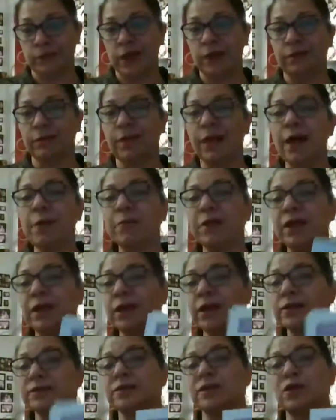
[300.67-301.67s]
And
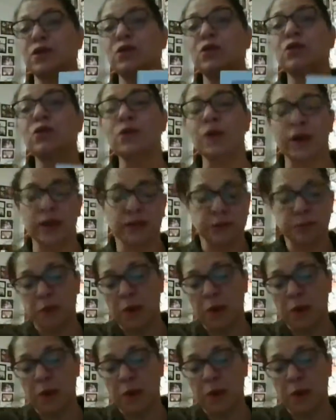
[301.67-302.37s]
lemon is